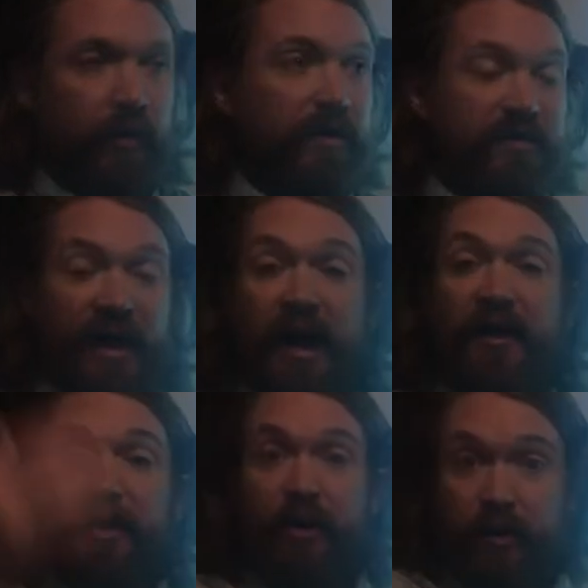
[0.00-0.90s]
Because the
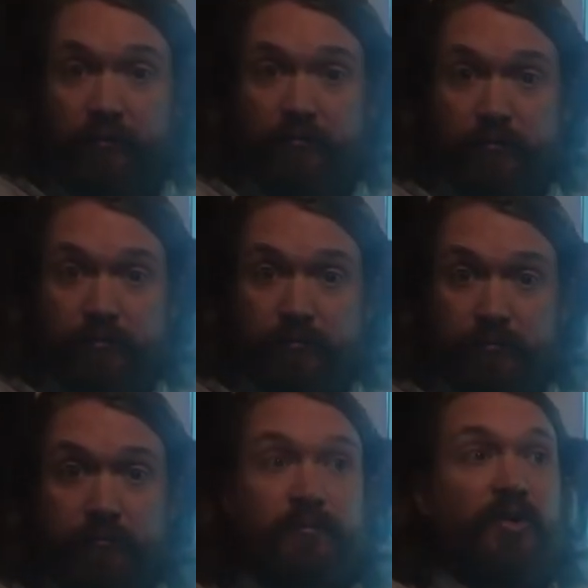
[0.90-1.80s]
higher you are,
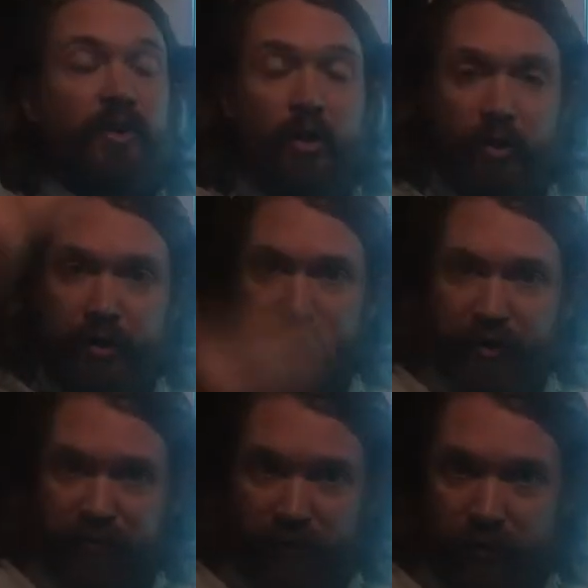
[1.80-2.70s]
the longer you're
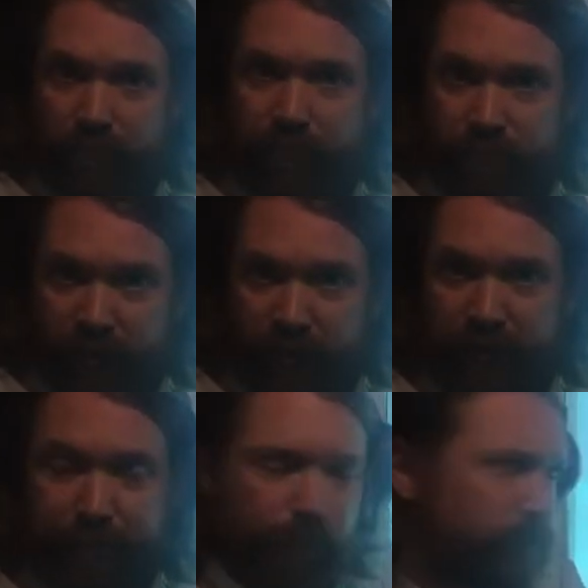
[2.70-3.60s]
gonna fall, right?